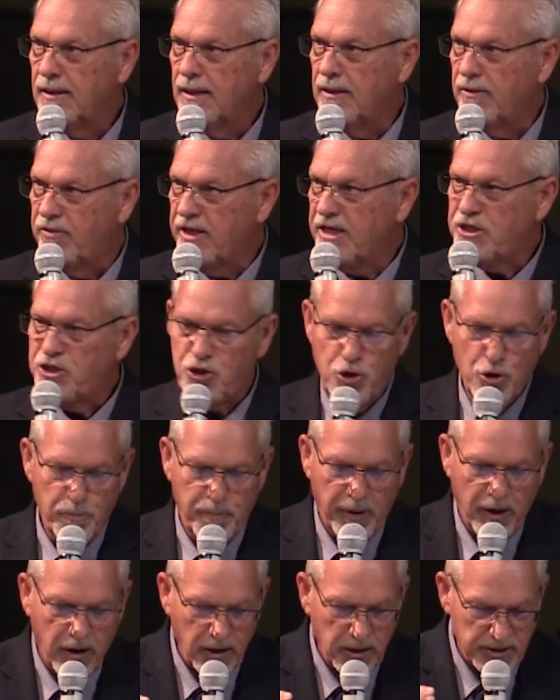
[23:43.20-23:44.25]
And these two
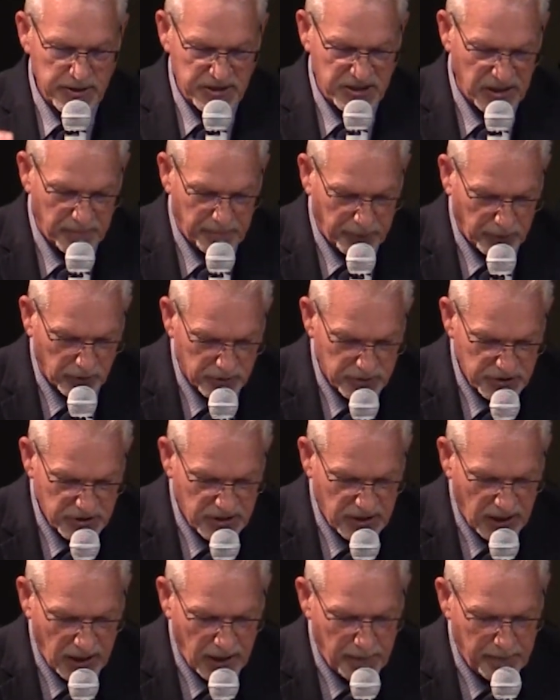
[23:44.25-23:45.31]
participles
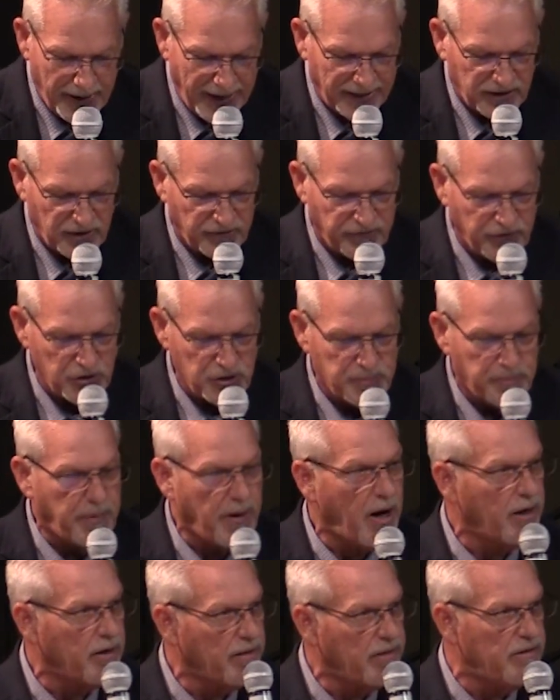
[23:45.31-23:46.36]
come at the first
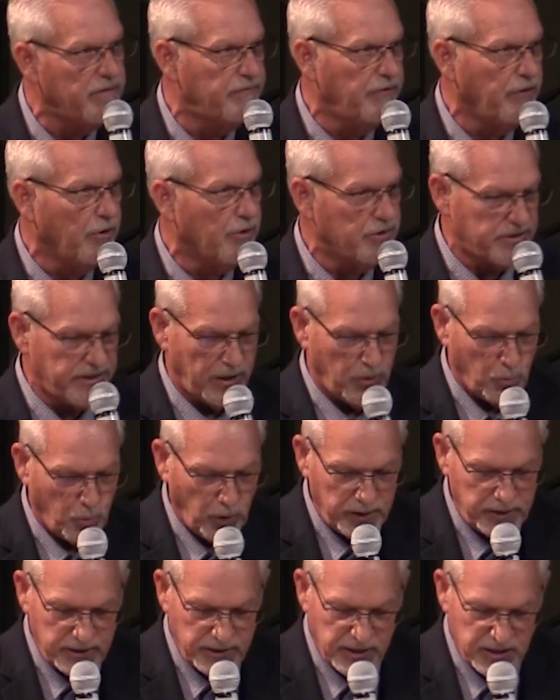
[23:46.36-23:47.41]
part of the verse. And
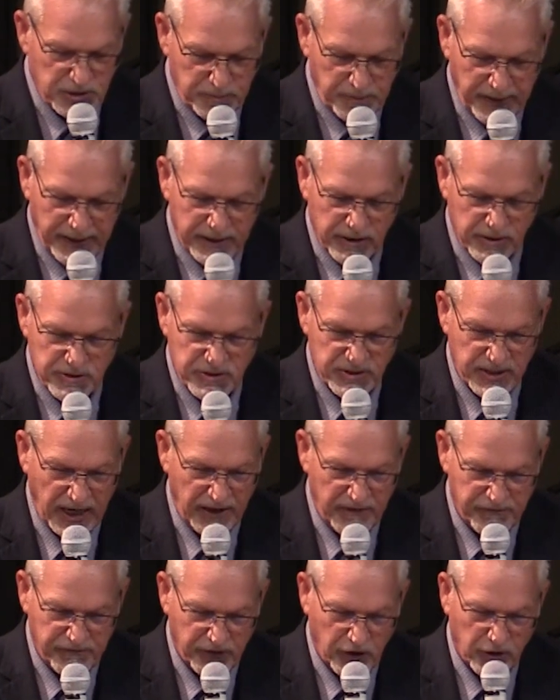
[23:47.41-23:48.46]
what does Peter
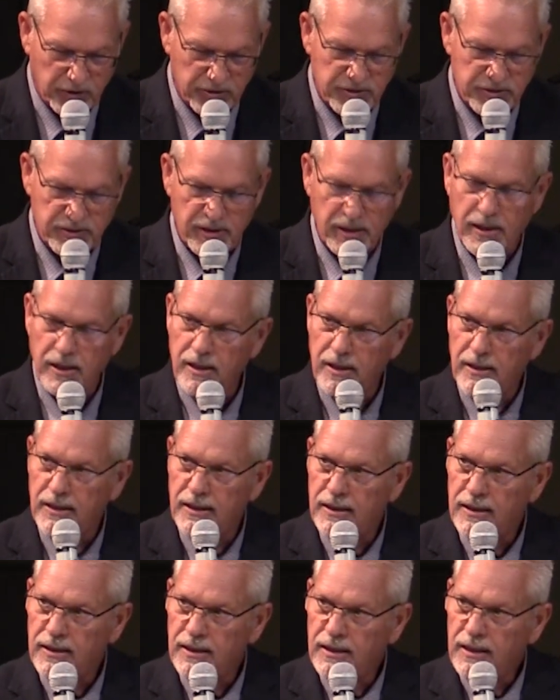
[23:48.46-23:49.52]
say first?
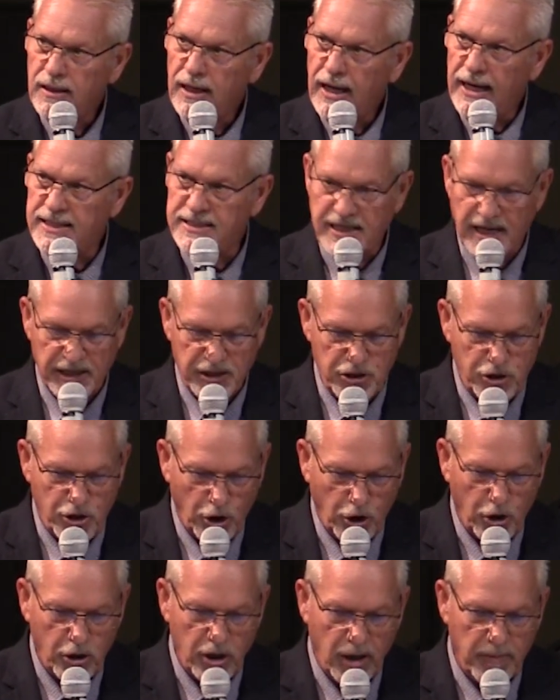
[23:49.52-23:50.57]
He said,
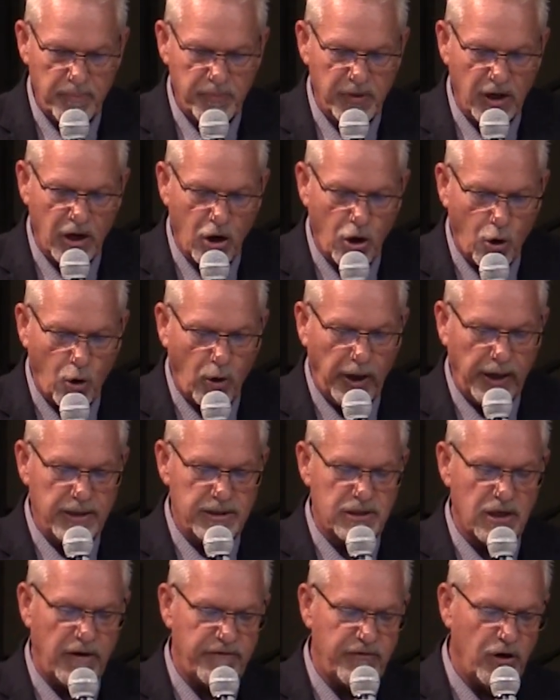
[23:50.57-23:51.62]
gird up the
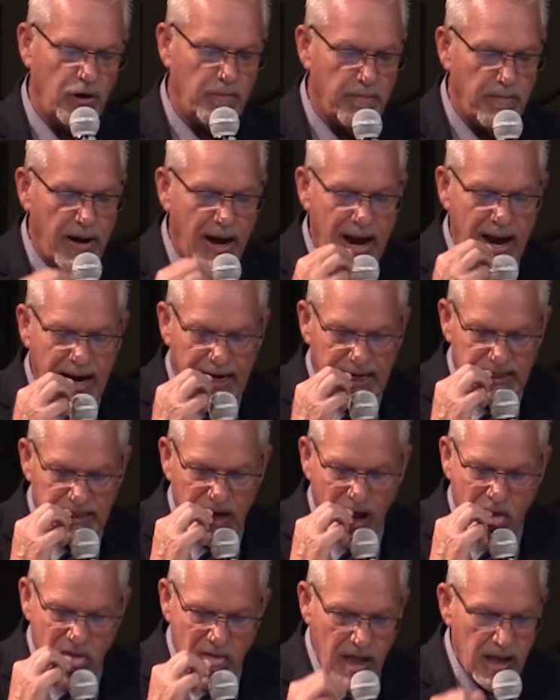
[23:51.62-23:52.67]
loins of your
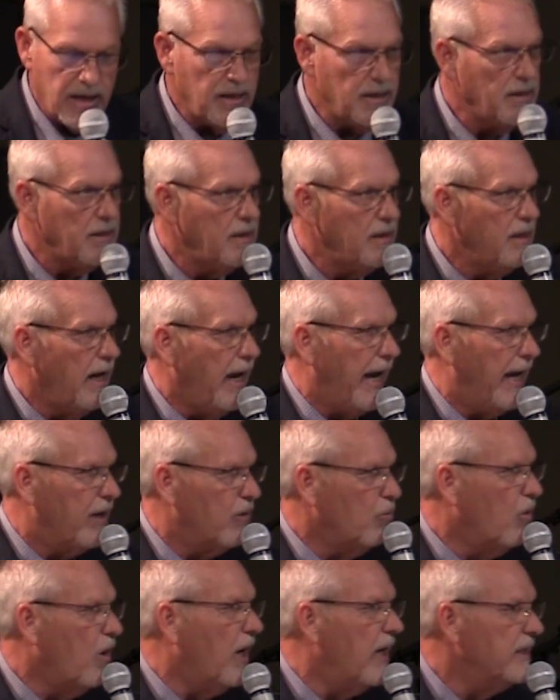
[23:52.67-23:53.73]
mind and
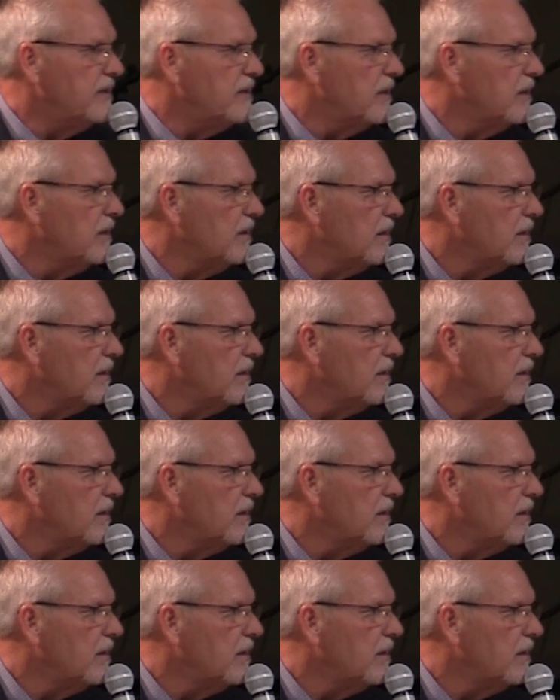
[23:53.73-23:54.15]
what?